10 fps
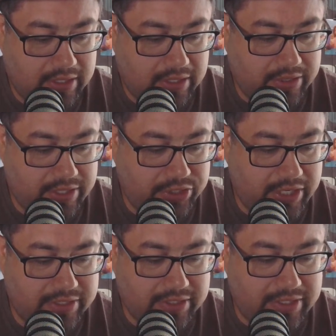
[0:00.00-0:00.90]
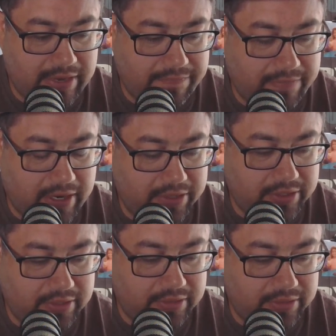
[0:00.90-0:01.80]
Then Jesus said,
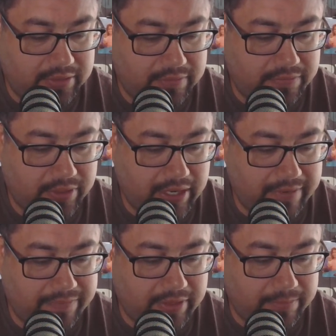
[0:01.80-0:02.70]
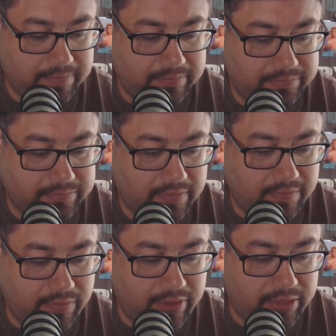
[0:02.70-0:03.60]
Father, forgive them,
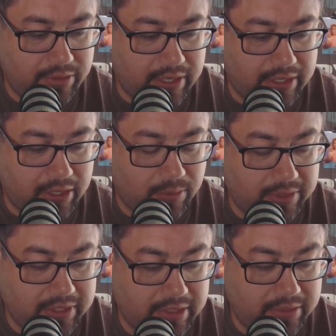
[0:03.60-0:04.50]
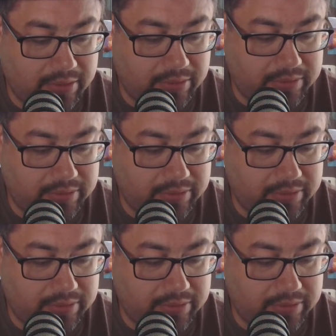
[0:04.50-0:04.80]
for they do not know what they do.